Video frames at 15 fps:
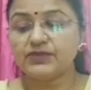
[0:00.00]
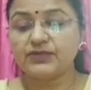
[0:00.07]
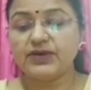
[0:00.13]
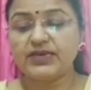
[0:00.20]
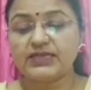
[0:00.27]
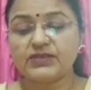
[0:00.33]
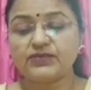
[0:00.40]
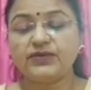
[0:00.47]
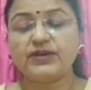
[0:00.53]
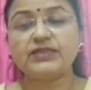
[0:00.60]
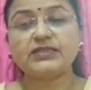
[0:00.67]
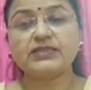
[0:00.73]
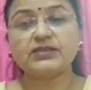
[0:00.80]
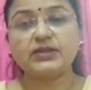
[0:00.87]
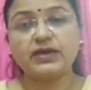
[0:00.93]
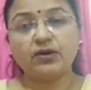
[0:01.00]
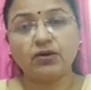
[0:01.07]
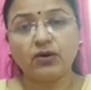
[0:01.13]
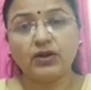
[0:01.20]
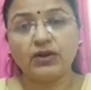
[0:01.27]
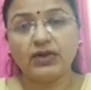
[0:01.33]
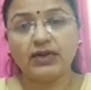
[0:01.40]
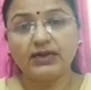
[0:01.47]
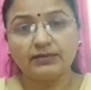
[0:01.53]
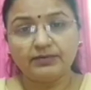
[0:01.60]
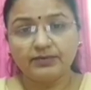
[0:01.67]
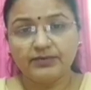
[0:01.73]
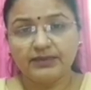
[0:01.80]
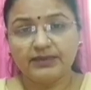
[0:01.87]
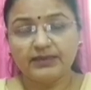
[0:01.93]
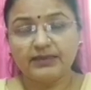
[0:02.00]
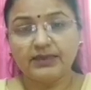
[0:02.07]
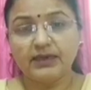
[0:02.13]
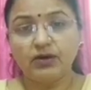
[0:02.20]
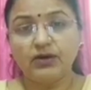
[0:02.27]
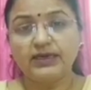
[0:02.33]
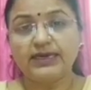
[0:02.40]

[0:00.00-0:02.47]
wings, fins, they all